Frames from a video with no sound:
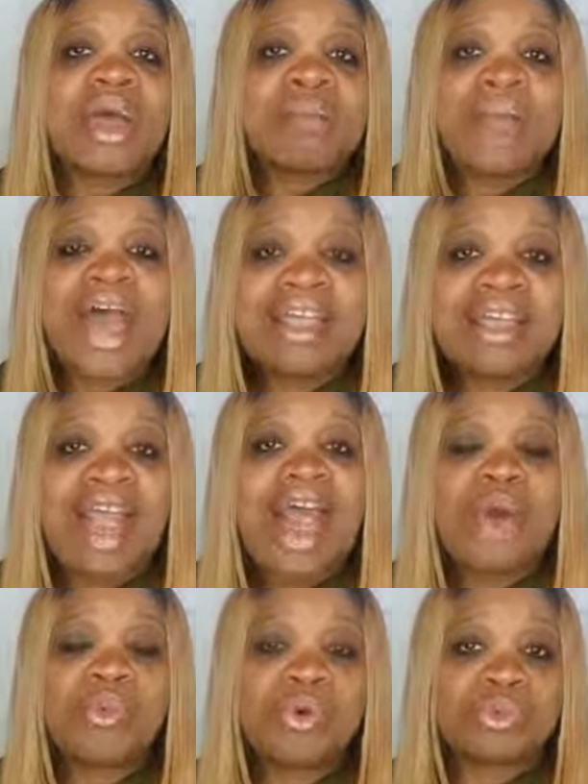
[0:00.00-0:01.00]
My
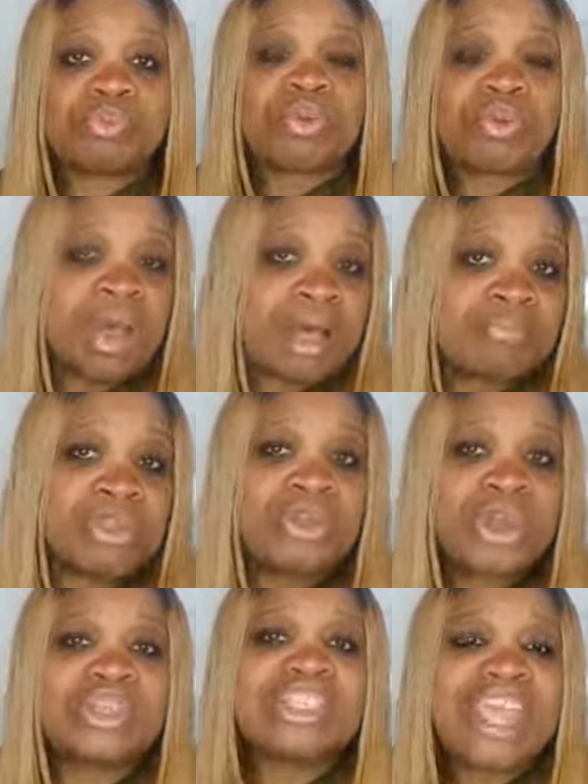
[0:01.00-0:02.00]
God will, you
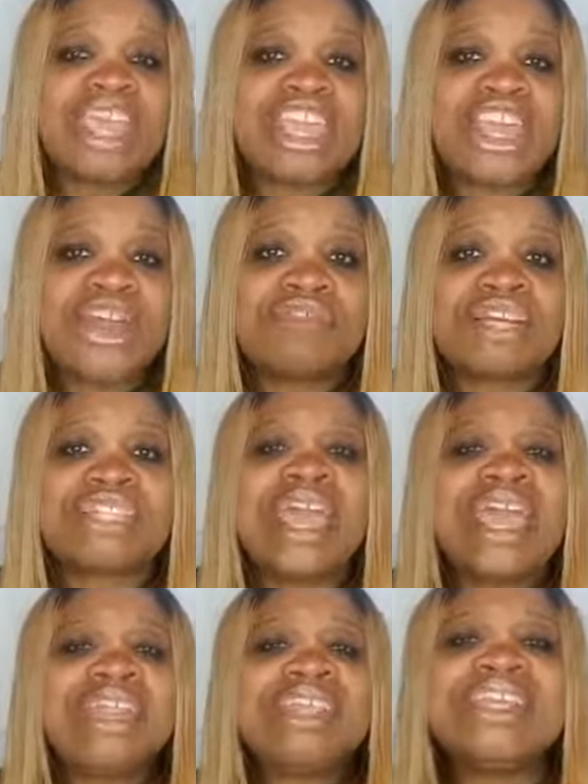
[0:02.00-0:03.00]
know, take care of us.
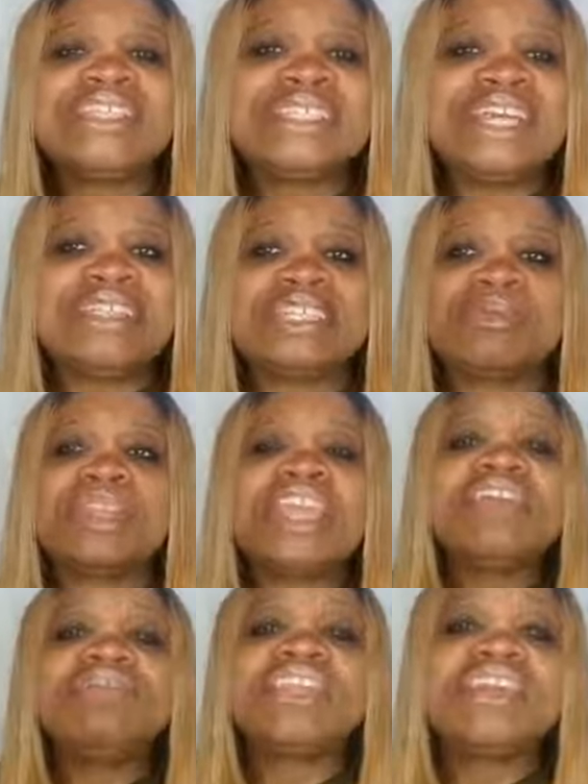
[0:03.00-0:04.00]
And then he said this, but
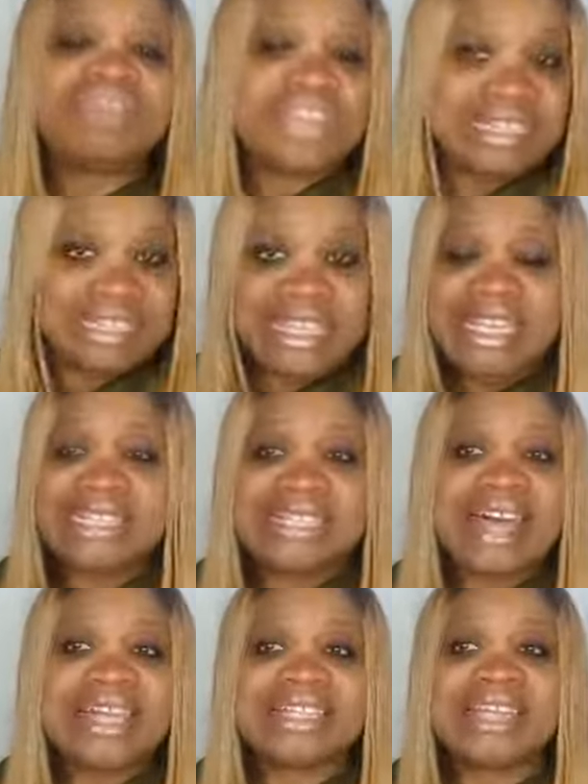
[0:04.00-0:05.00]
even if he
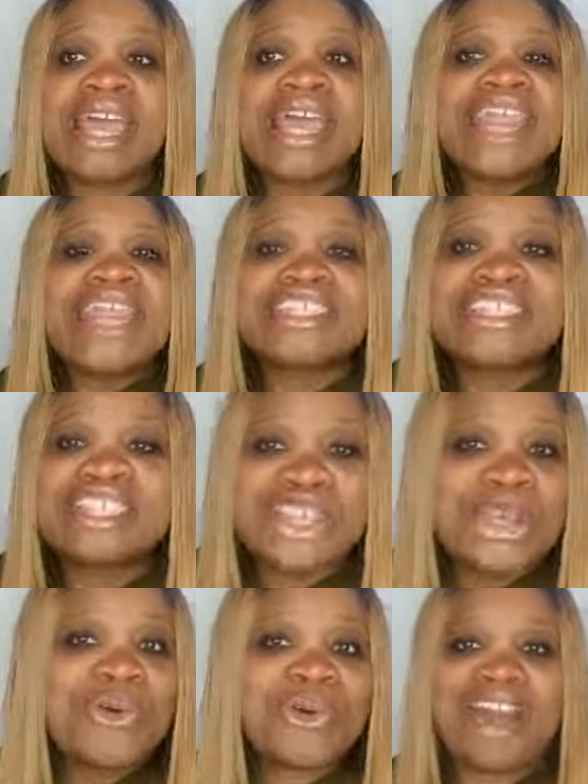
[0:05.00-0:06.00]
doesn't, he's
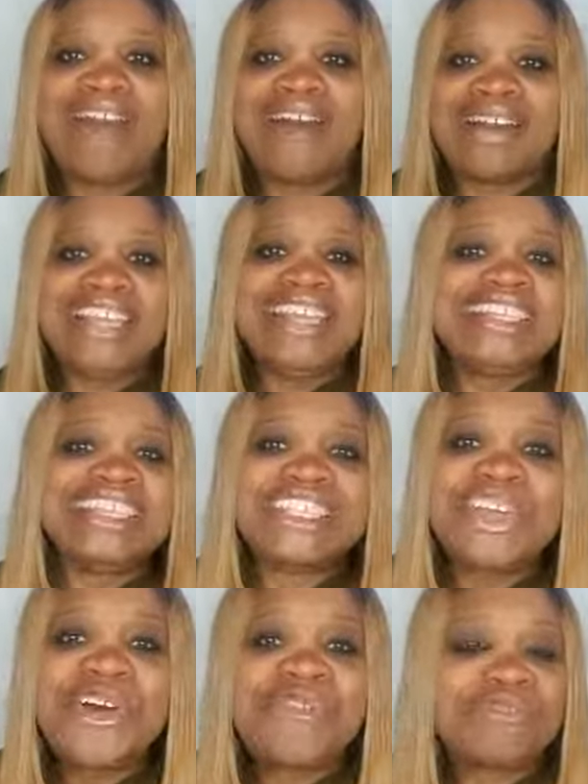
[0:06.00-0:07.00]
still God. He's
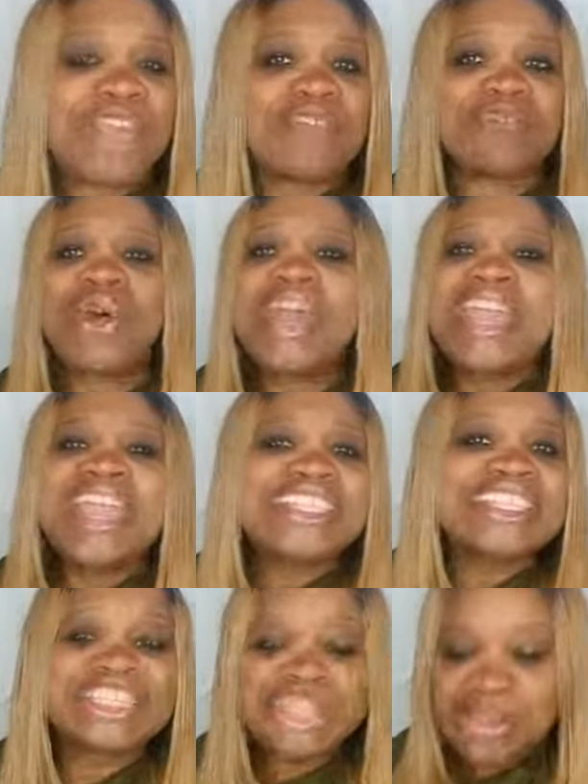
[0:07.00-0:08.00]
still faithful. He's
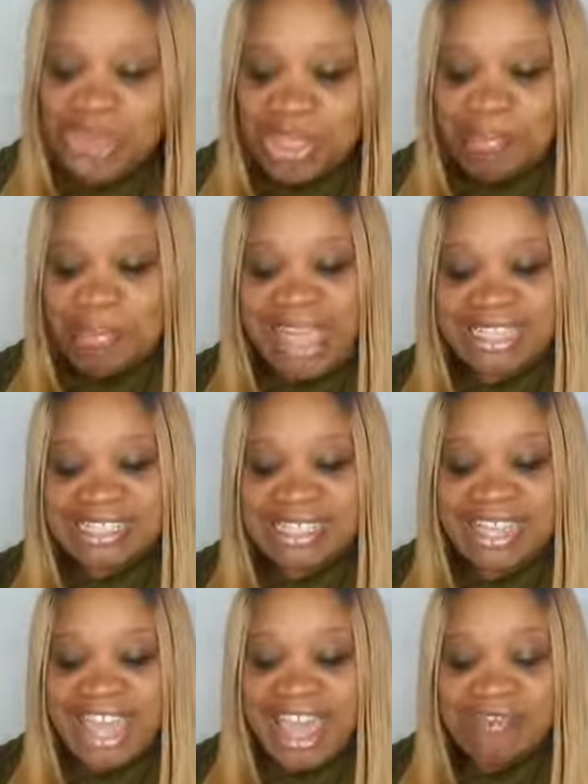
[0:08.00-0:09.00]
still the best
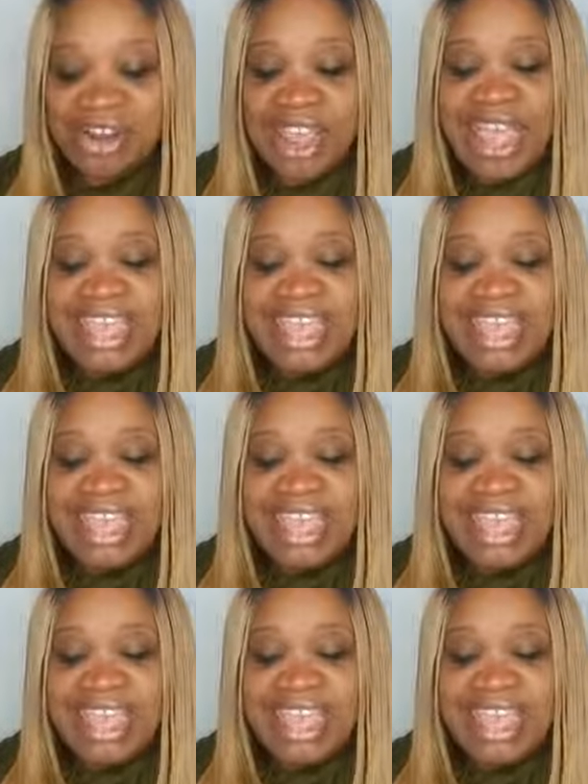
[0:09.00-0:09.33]
thing ever.